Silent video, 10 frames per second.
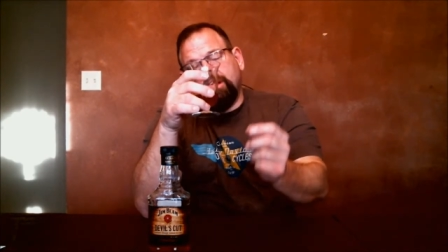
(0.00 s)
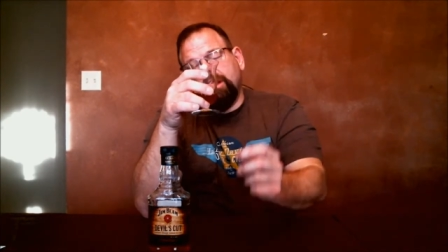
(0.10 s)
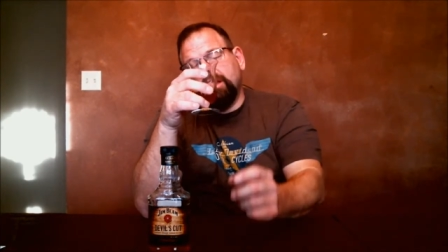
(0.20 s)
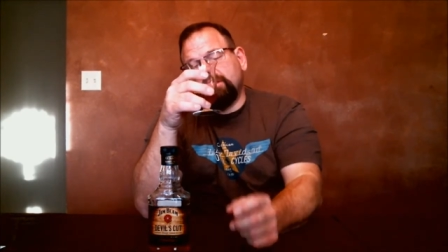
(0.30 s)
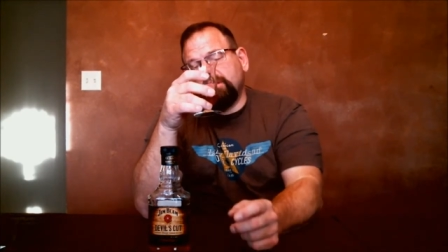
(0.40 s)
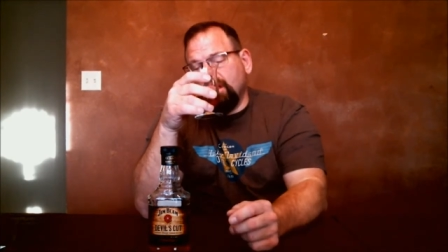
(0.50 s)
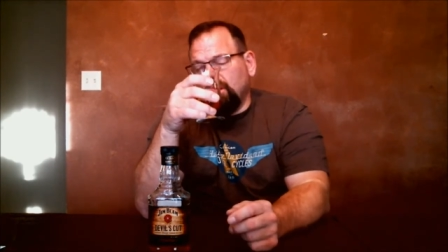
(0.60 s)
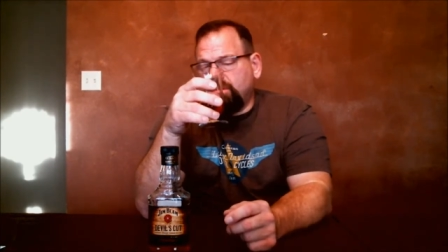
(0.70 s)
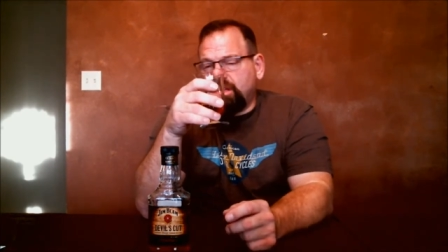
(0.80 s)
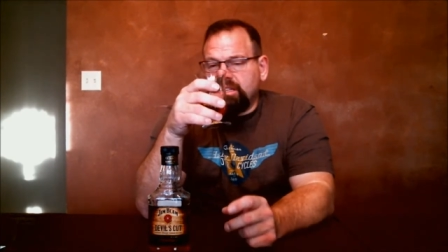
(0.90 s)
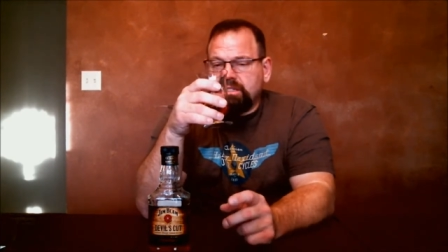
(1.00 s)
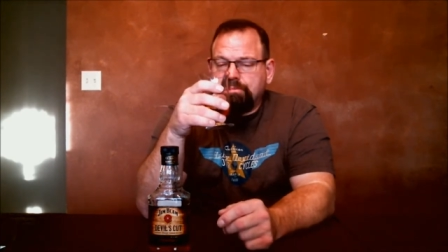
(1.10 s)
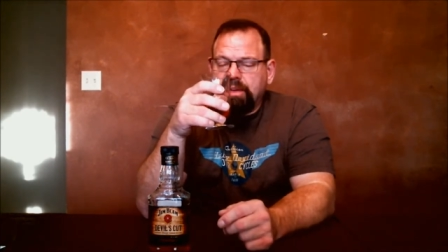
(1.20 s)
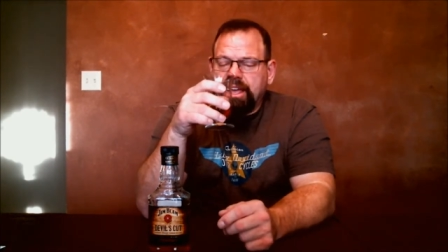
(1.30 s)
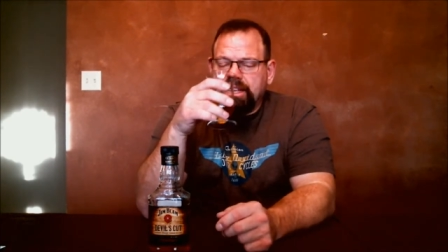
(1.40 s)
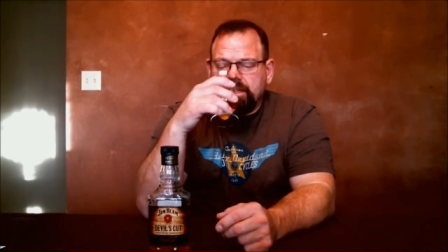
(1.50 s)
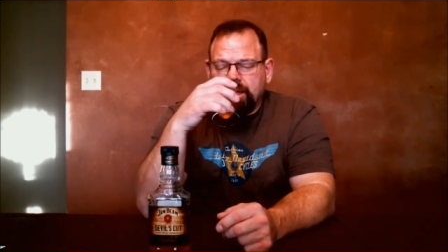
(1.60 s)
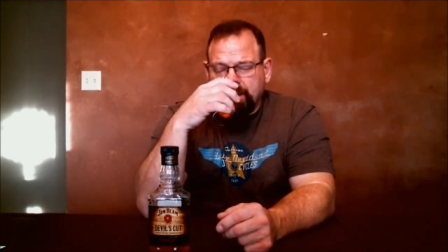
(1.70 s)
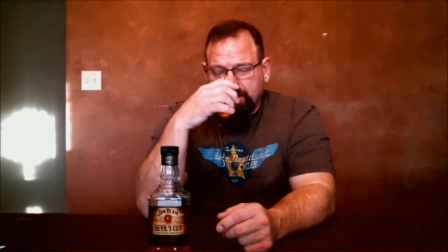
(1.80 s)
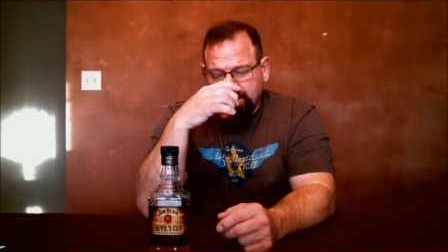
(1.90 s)
it's oak and spades
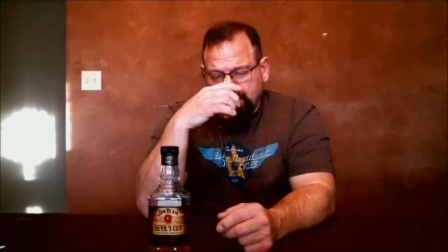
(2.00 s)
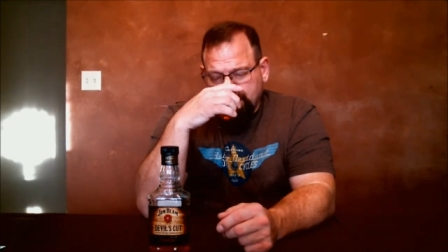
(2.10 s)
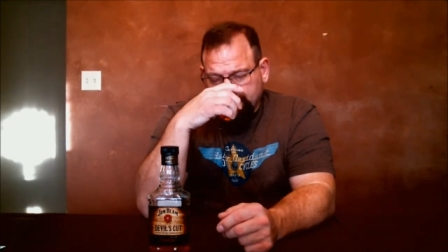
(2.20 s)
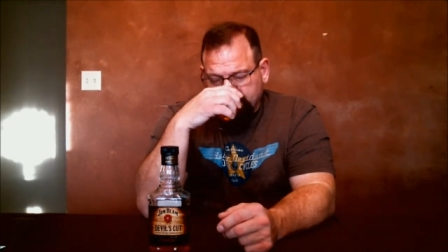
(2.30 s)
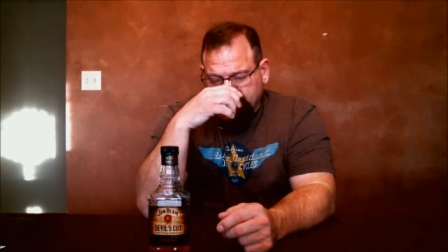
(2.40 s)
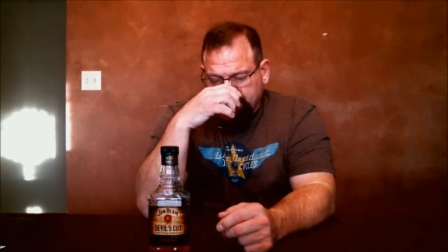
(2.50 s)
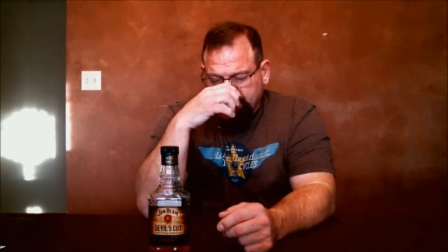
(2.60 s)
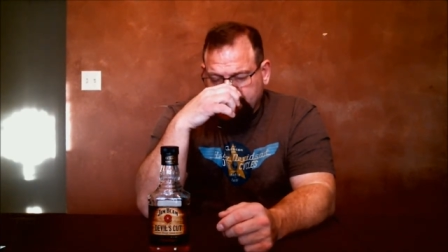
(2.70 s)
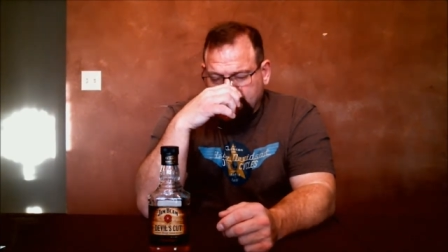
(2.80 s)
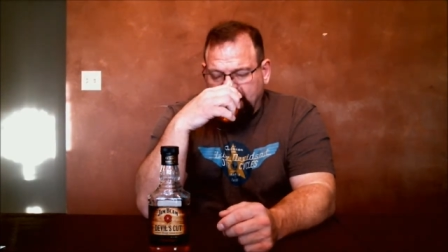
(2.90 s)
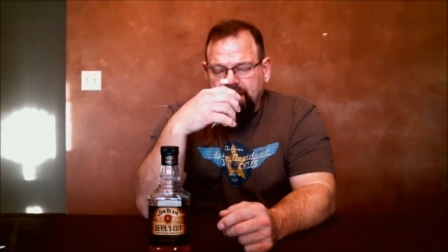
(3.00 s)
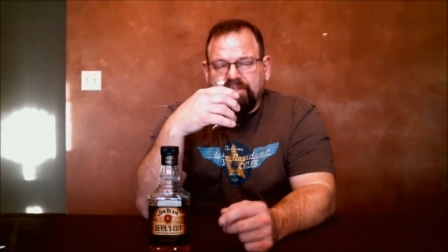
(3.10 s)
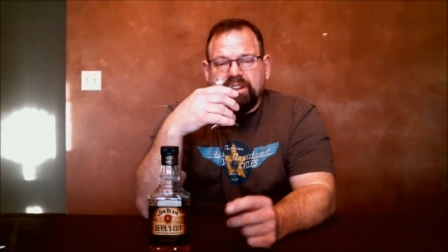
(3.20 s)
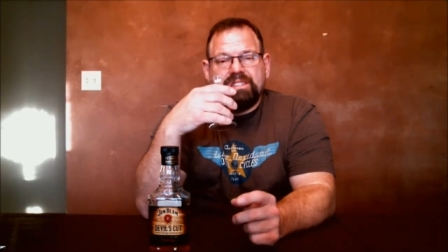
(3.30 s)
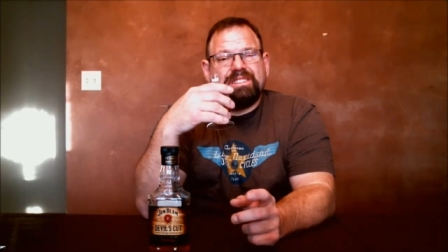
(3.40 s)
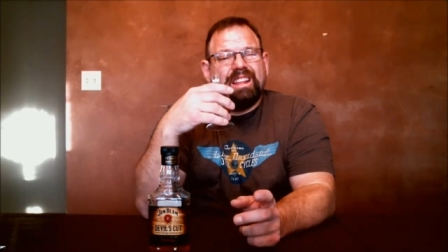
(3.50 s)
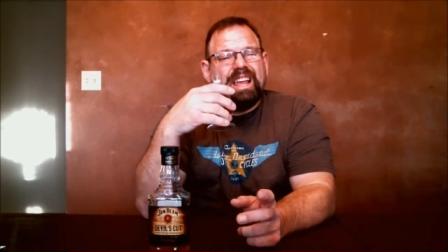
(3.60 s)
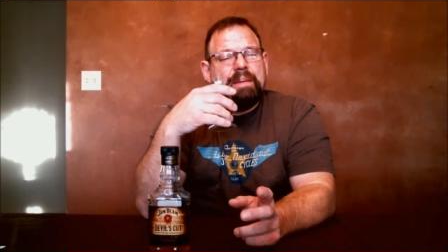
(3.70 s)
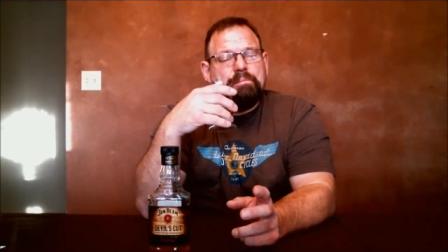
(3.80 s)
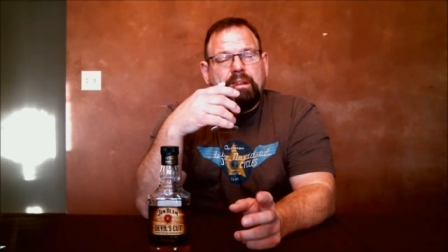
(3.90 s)
and even a
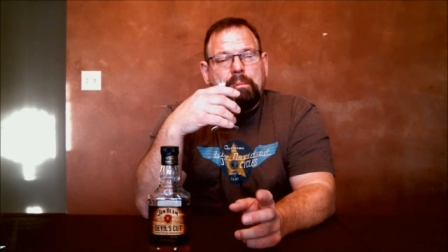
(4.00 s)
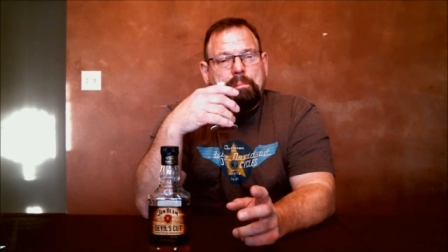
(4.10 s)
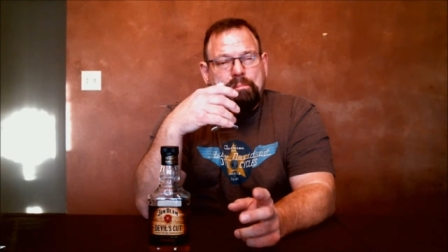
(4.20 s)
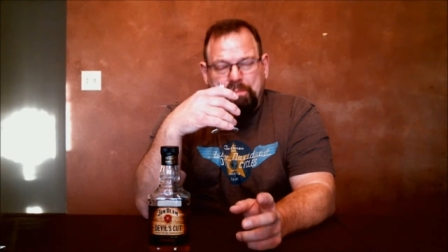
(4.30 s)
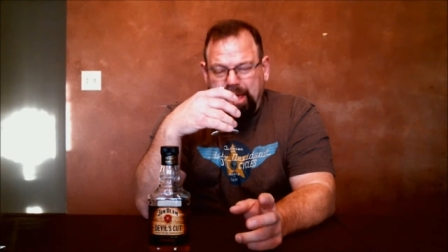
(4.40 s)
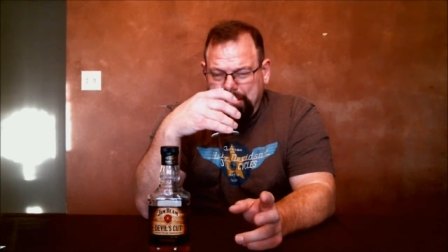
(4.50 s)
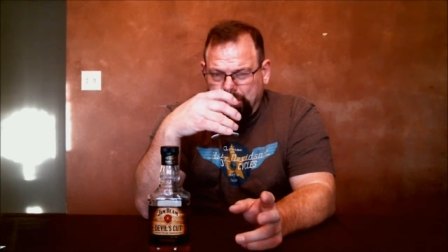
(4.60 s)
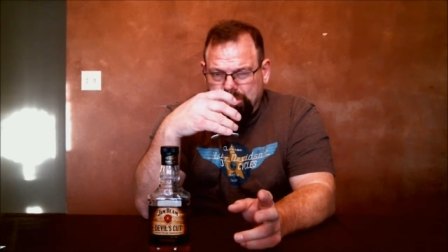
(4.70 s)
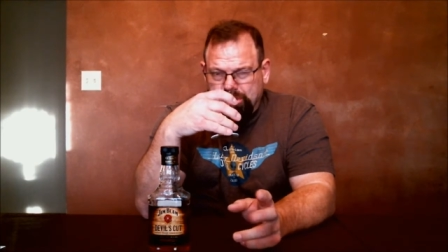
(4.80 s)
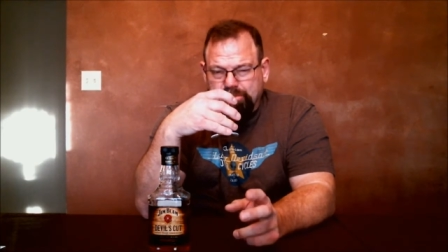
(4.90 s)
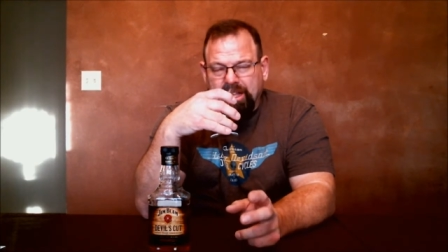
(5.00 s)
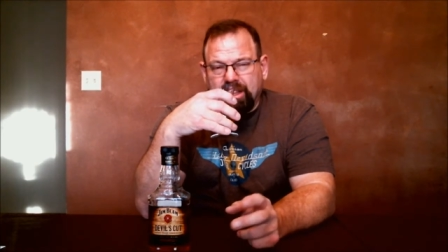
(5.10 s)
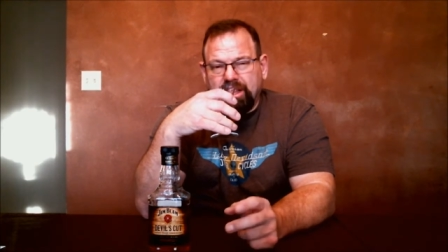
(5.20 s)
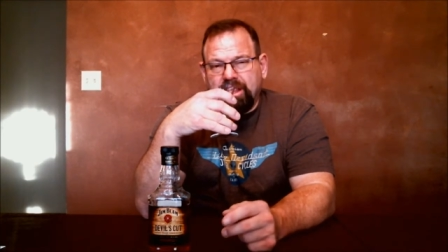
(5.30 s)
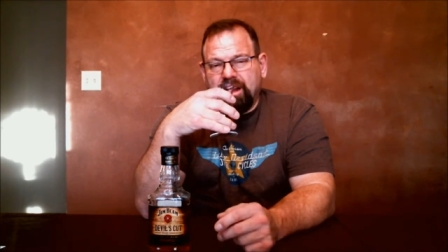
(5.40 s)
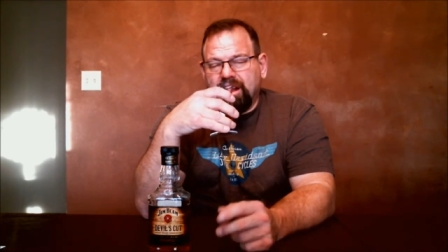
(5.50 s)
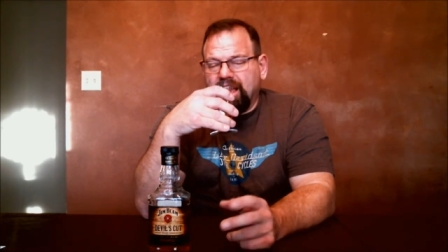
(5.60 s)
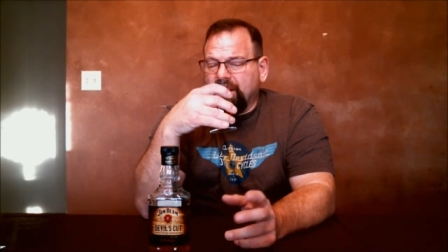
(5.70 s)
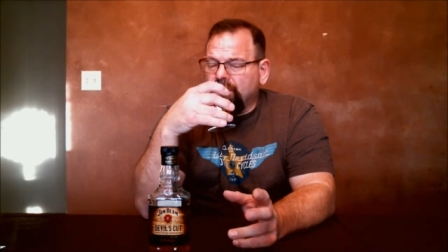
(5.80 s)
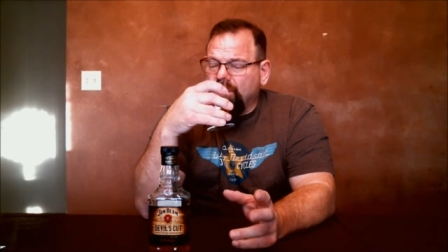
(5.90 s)
slight bit of maple smell in there. I
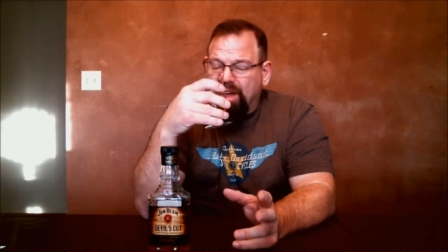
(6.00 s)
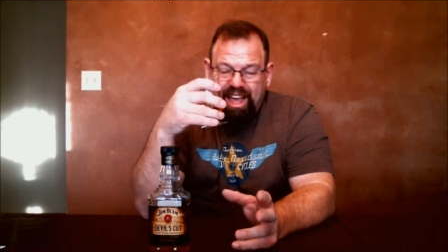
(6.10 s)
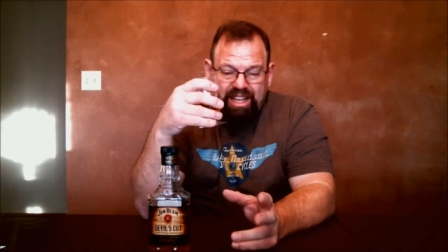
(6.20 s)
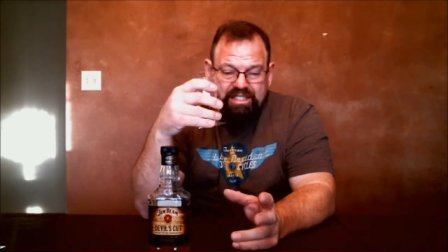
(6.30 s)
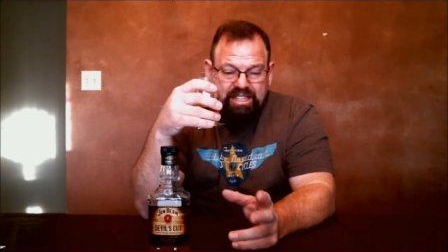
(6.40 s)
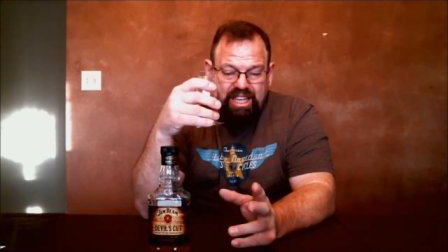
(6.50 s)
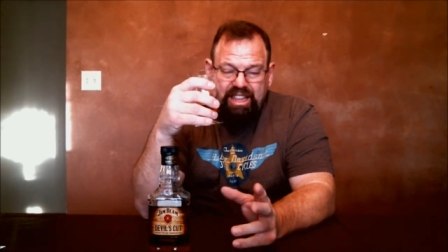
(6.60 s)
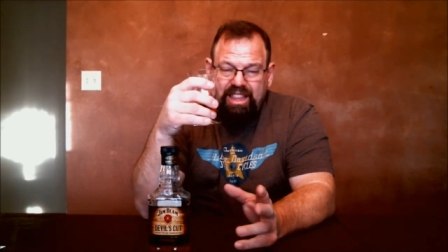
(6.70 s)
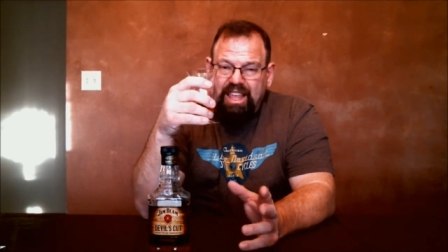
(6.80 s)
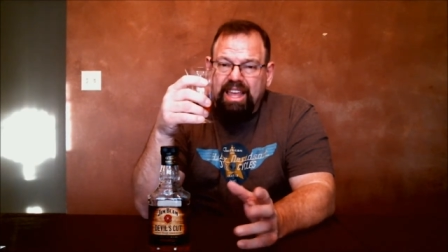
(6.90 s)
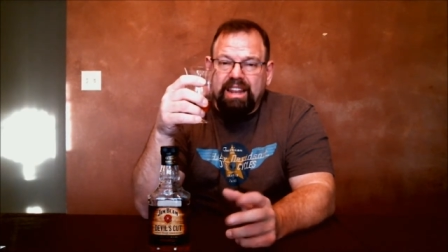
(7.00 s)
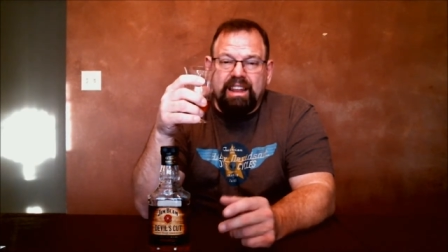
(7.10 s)
don't know how it's getting that.